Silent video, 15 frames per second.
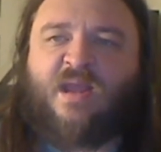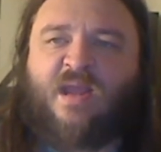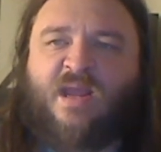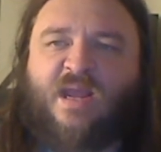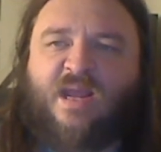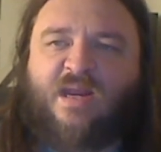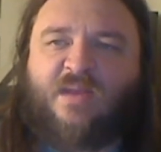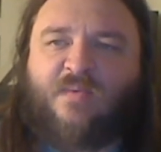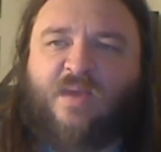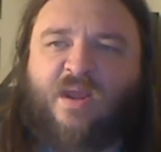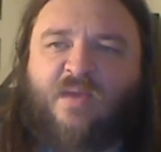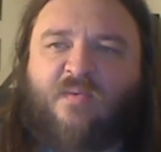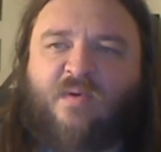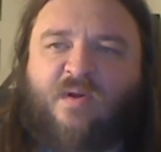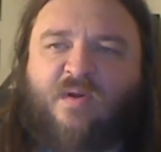Anyway,
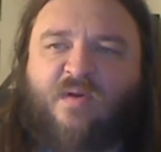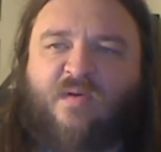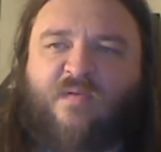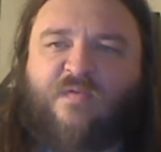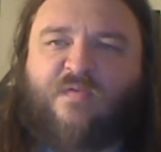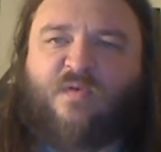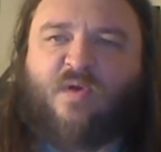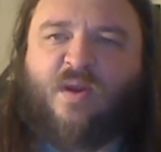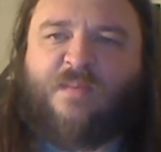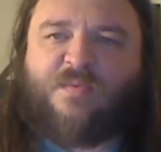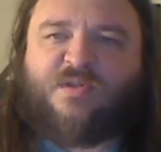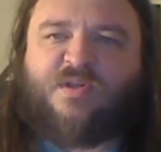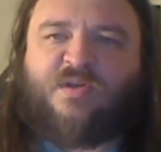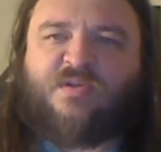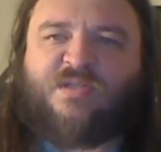we're 4
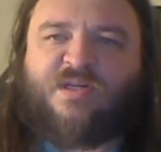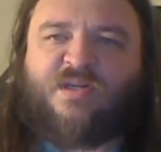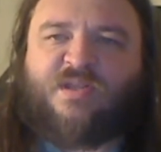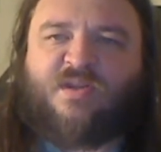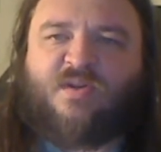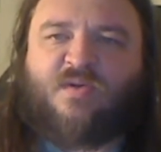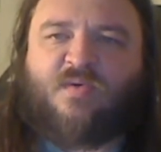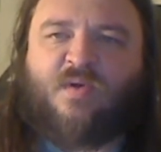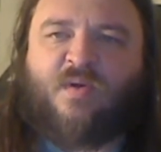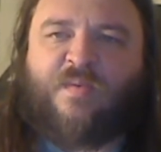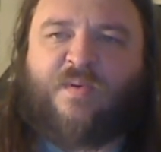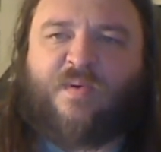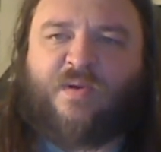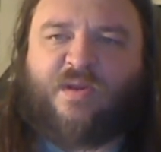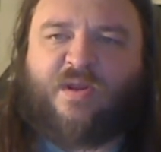episodes into the new
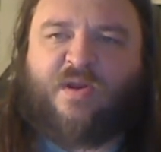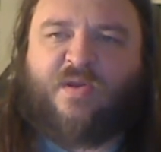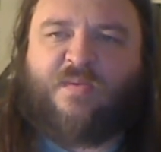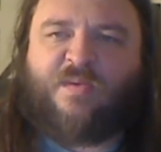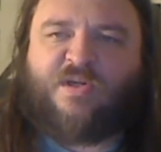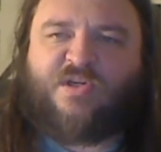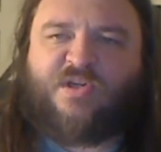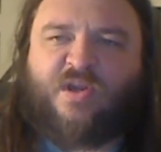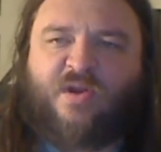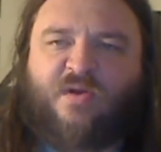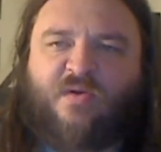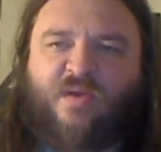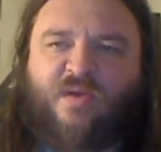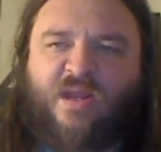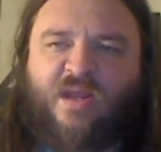Obi-Wan Kenobi
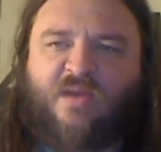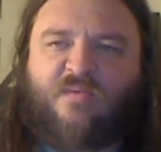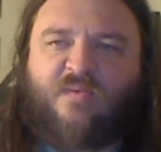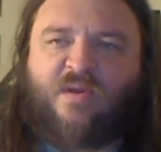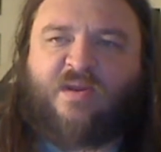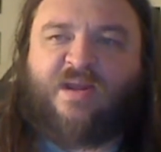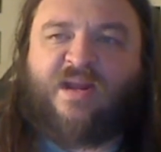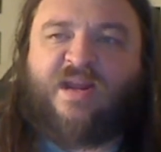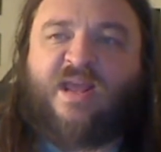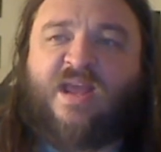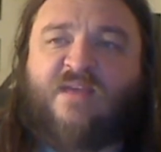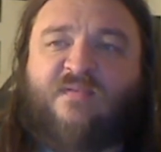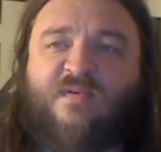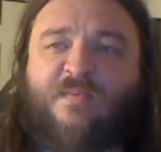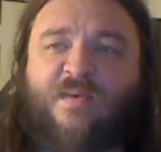show, and while not
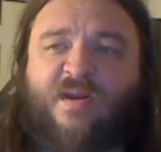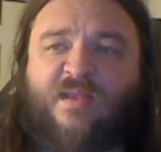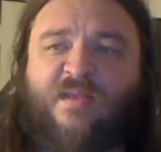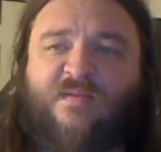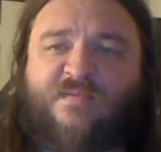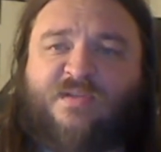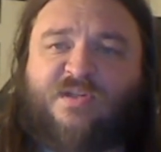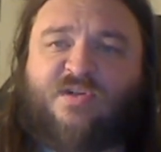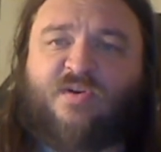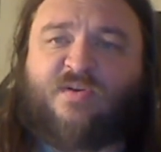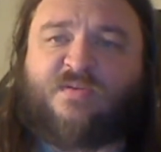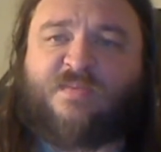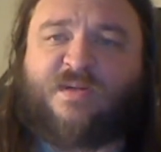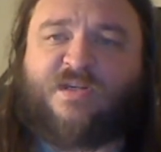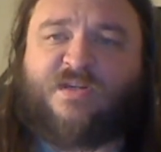everybody loves the show
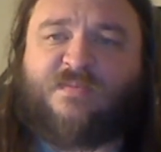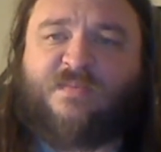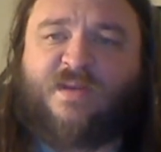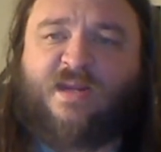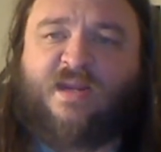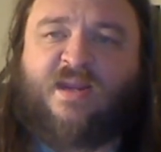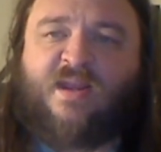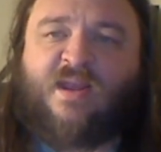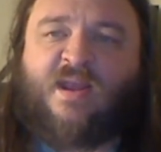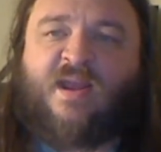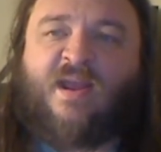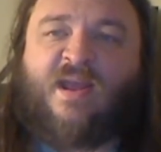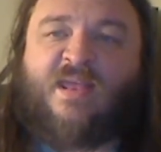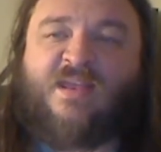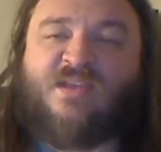as much as me,
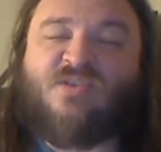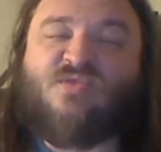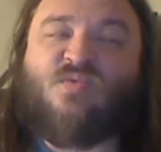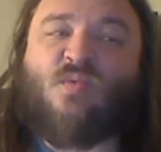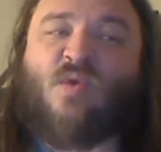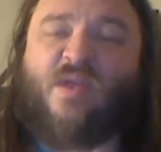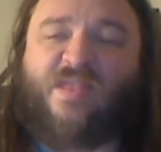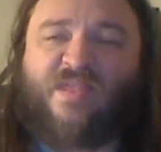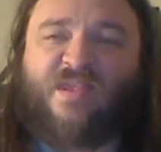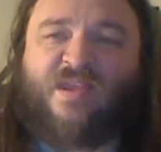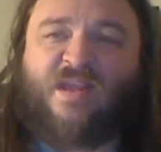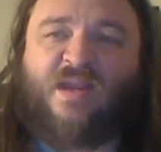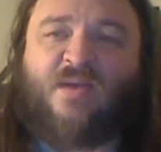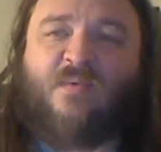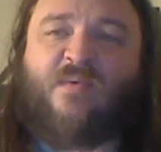I think there's one
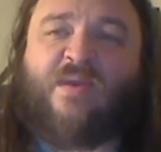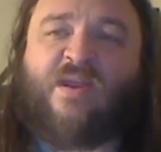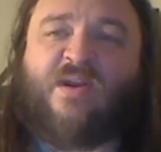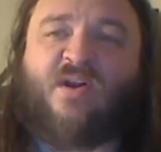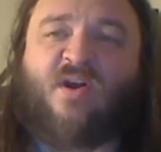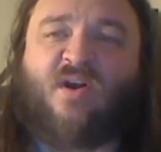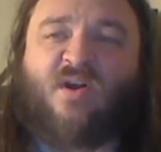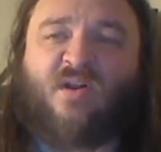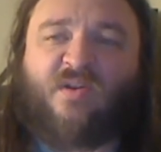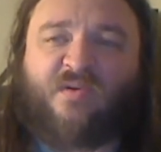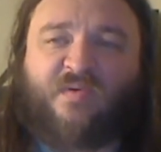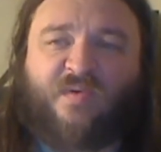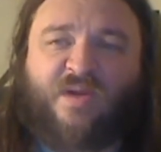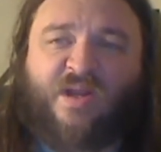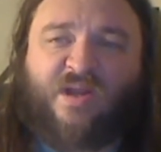thing we can all
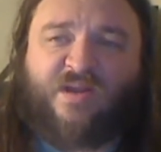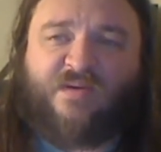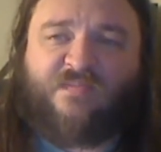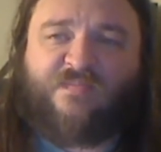agree on.